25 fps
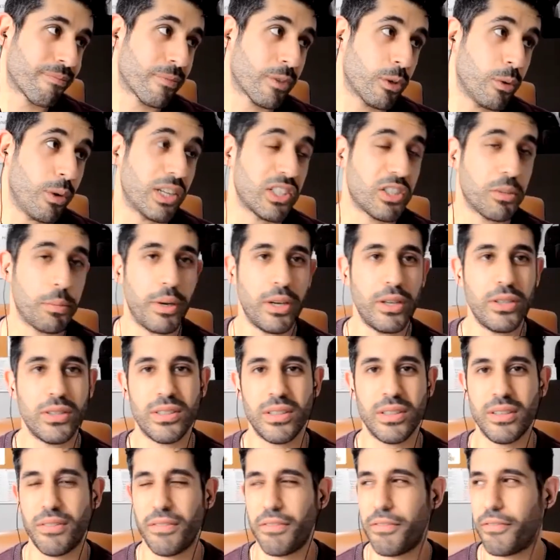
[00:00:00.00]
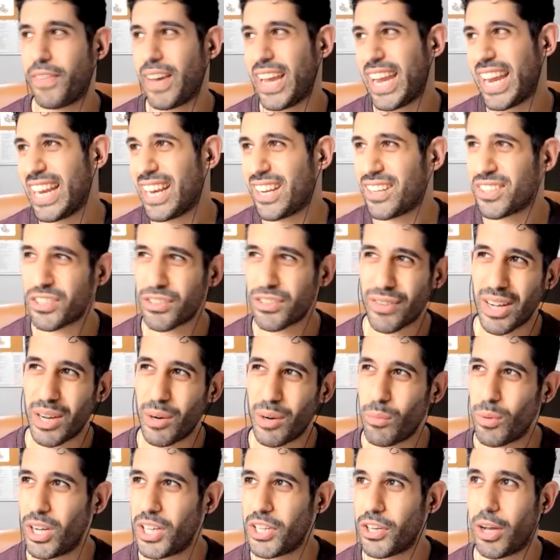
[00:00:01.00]
I suppose if failure is the
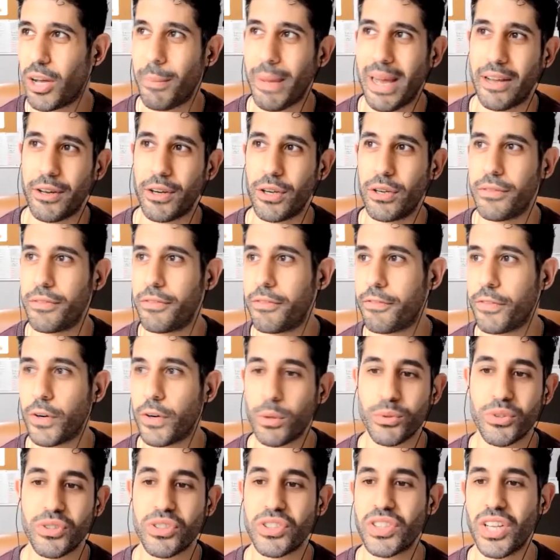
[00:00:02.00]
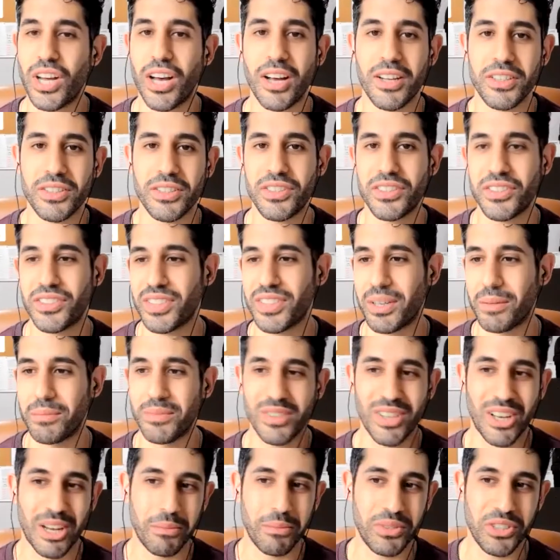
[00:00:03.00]
right word, amount of false starts
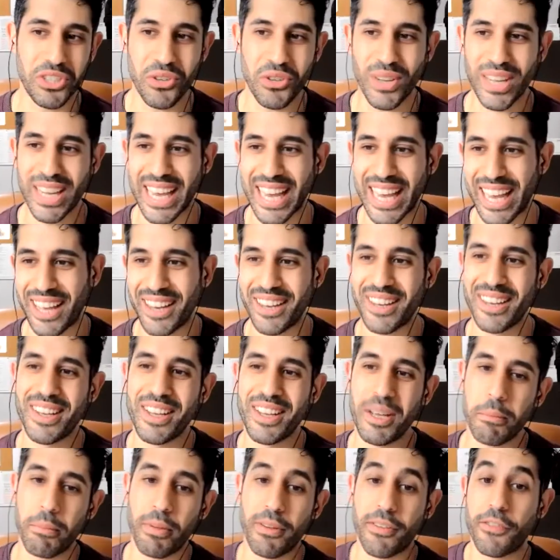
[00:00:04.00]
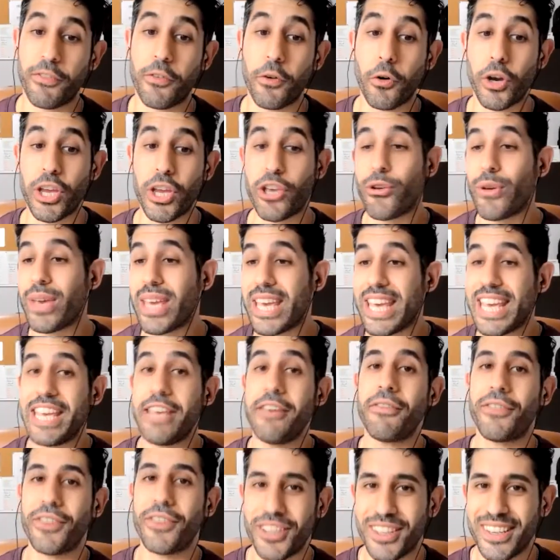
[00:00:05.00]
sometimes you get before you
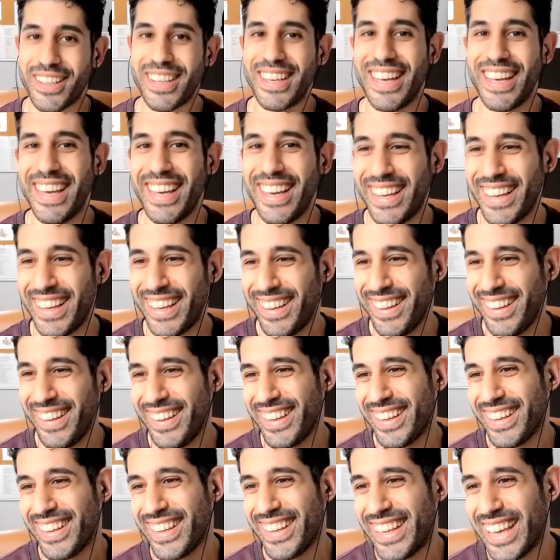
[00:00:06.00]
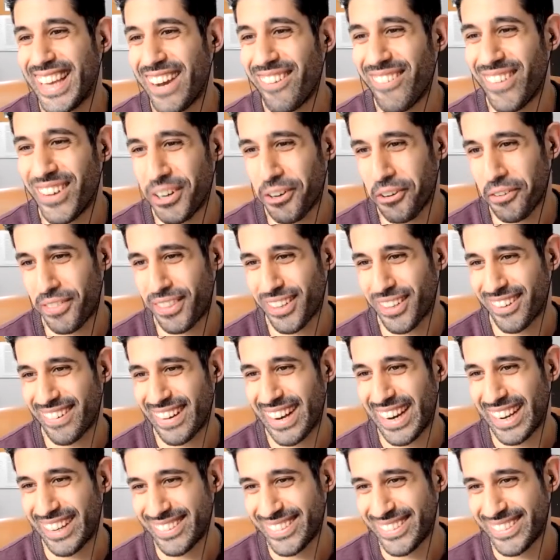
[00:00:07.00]
even get off the ground.